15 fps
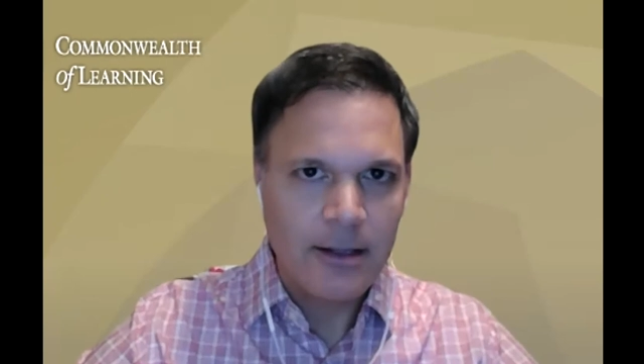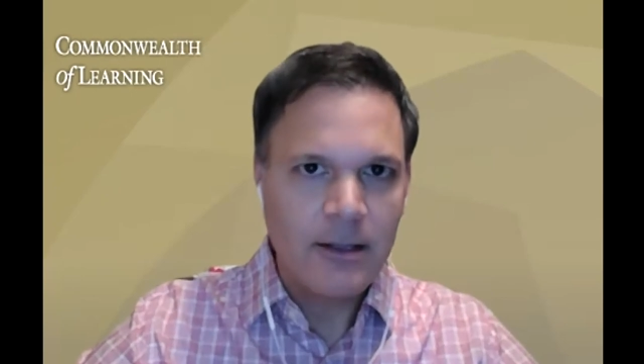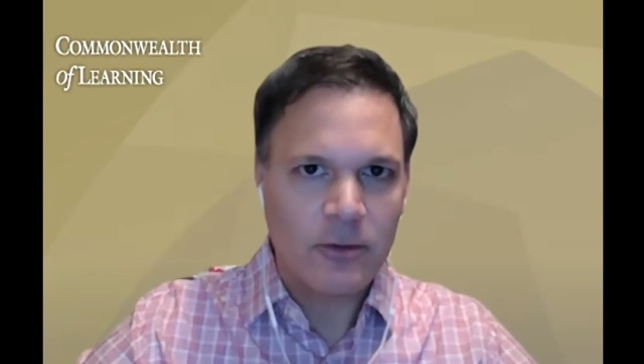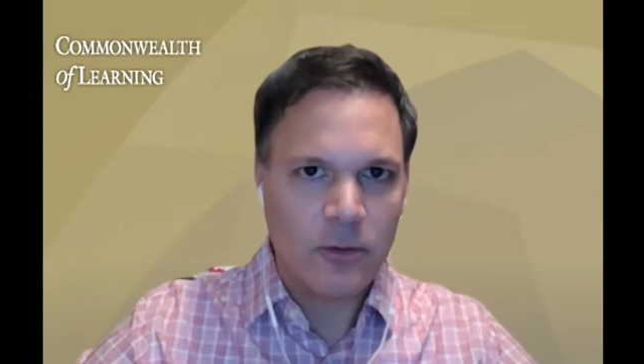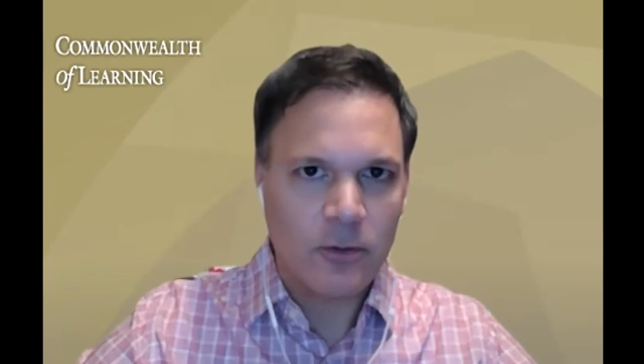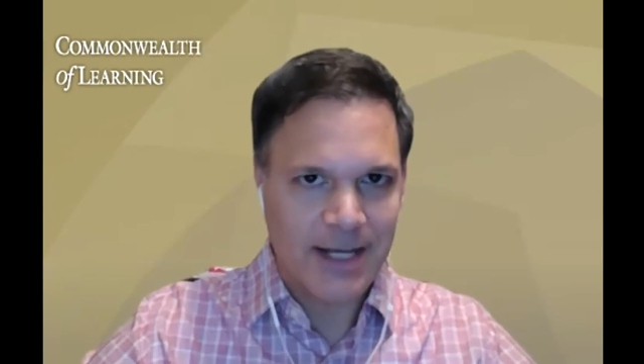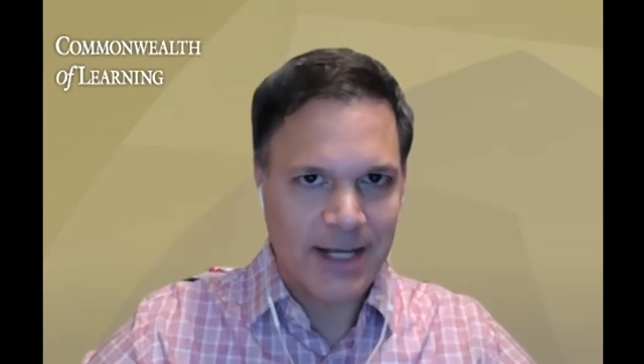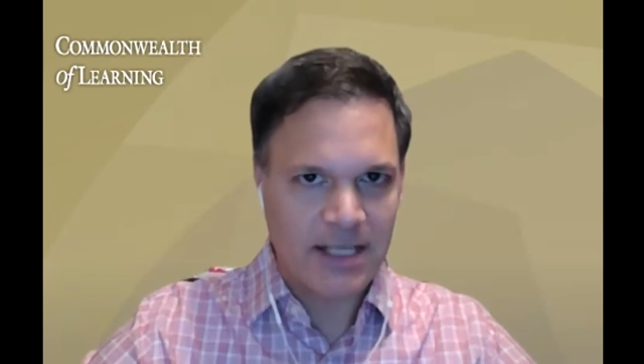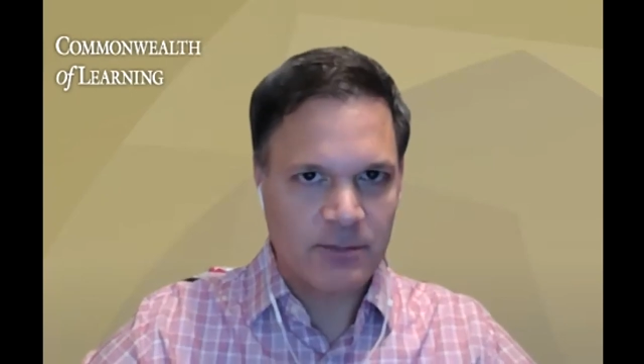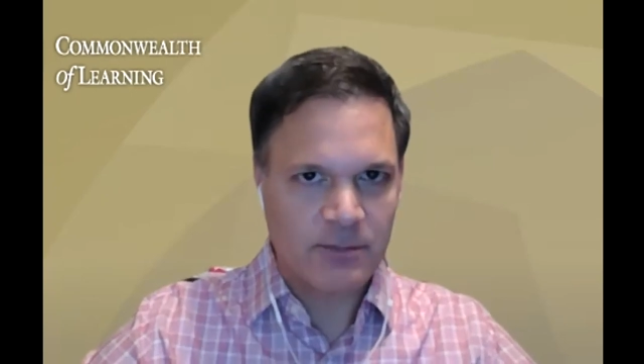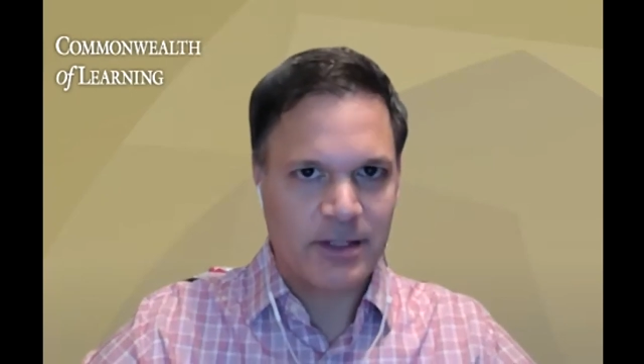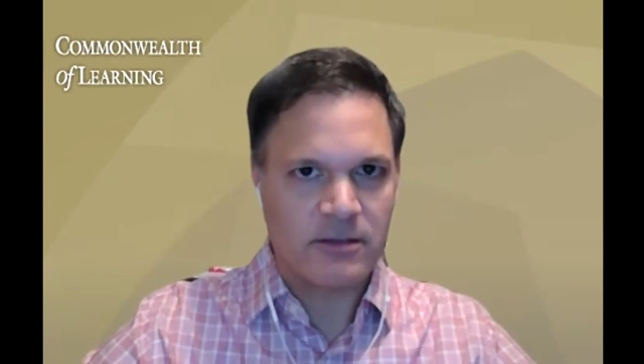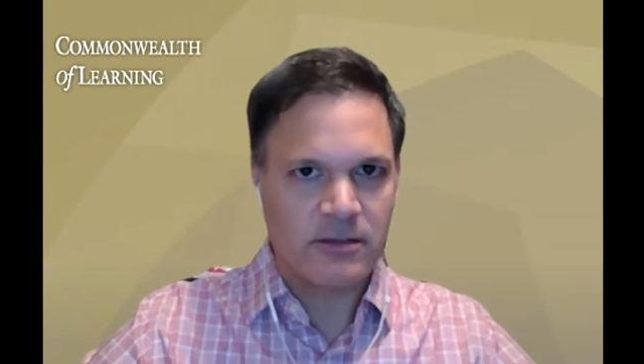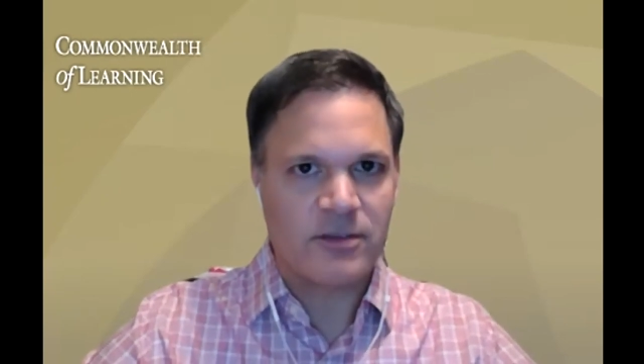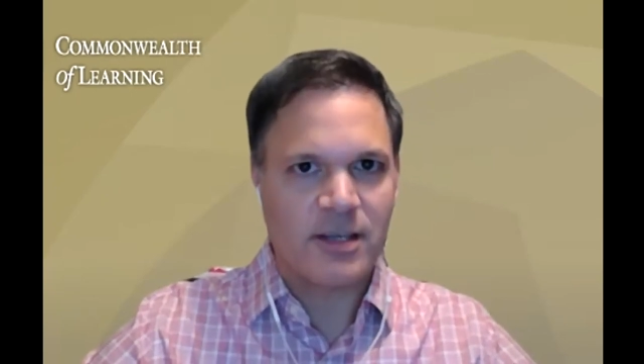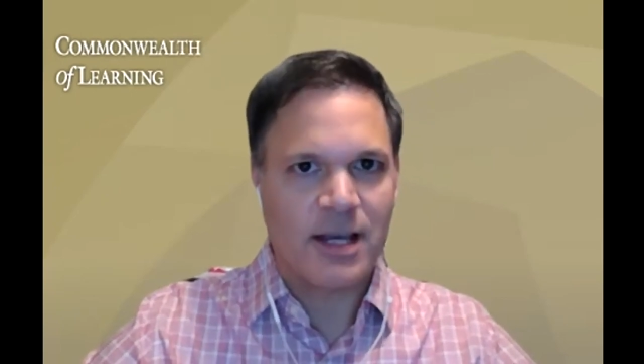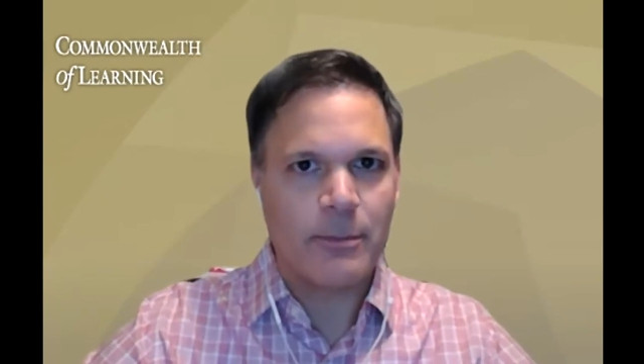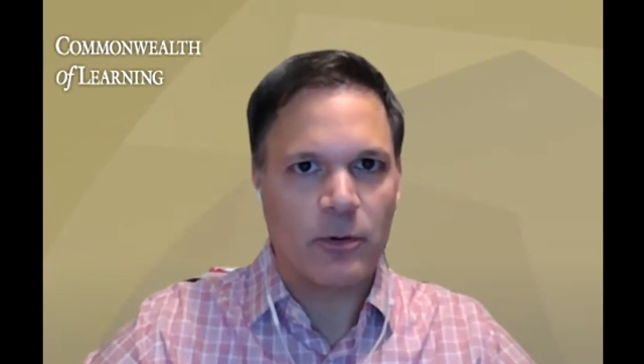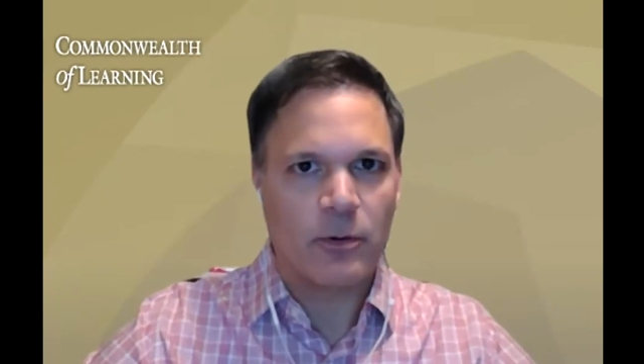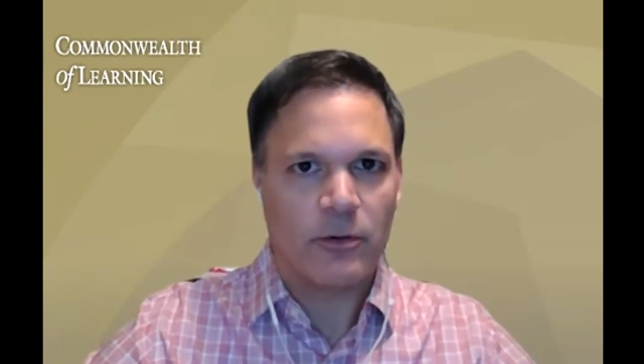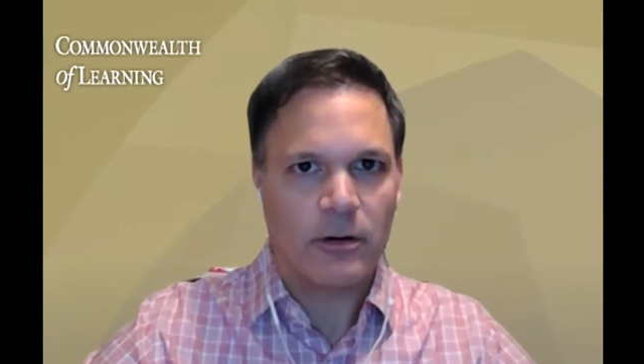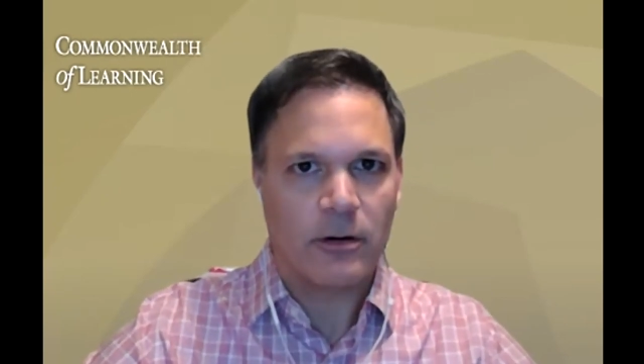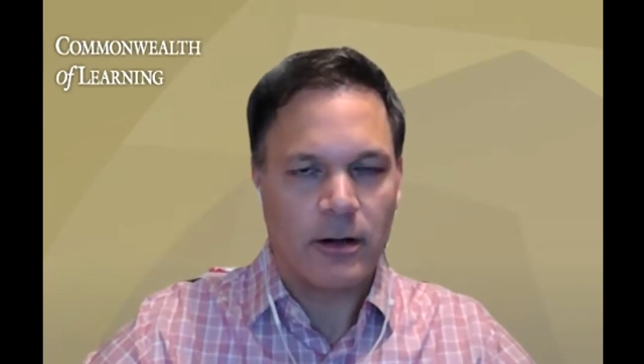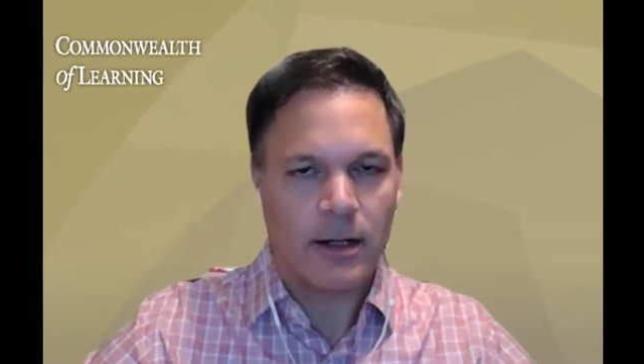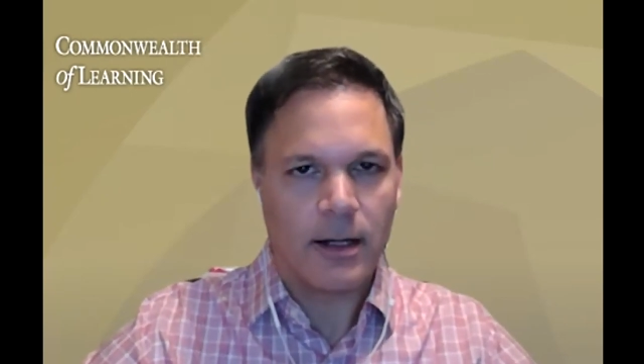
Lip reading: those aspects of cyber